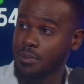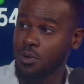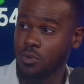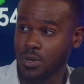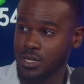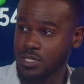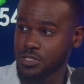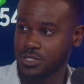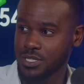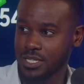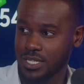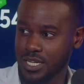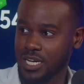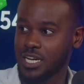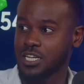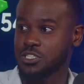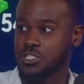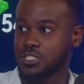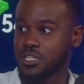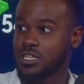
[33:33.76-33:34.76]
number one
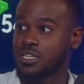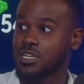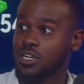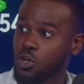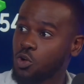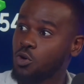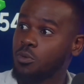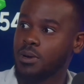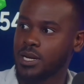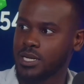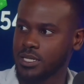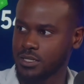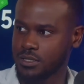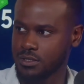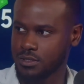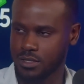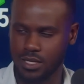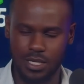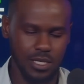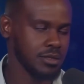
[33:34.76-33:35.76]
trending hashtag
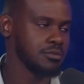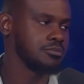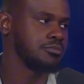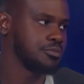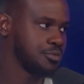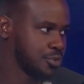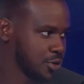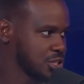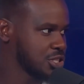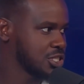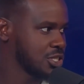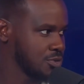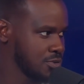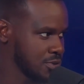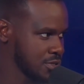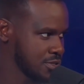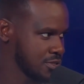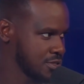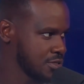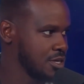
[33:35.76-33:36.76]
globally. Like
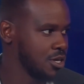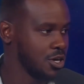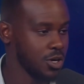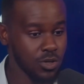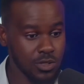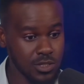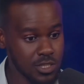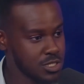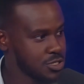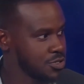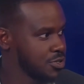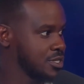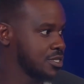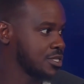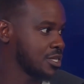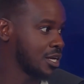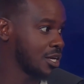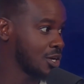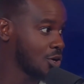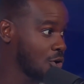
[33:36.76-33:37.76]
pressure was on the
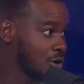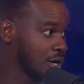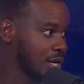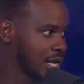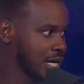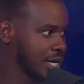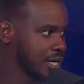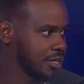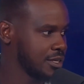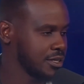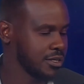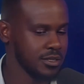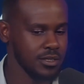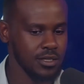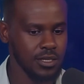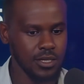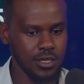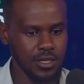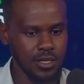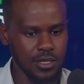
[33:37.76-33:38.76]
streets and
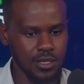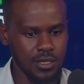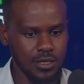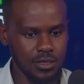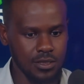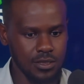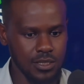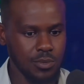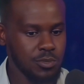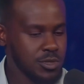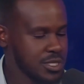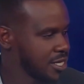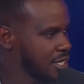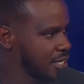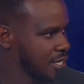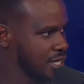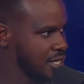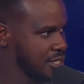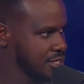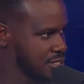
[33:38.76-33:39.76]
online. The
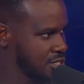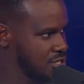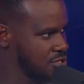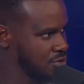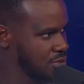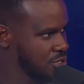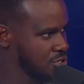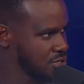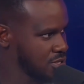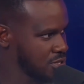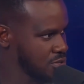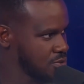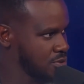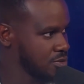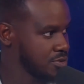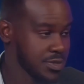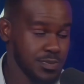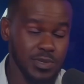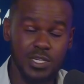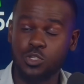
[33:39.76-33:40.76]
Butere girl situation
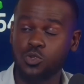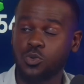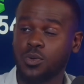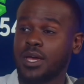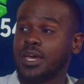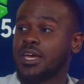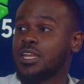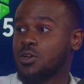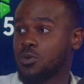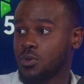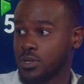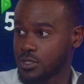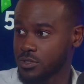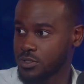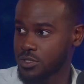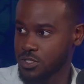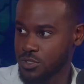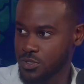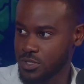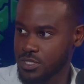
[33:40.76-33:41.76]
as well. Speak to
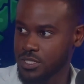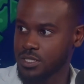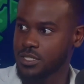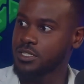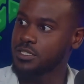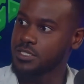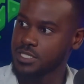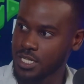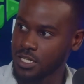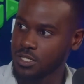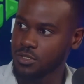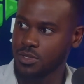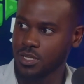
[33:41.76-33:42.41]
anyone on the streets and they'll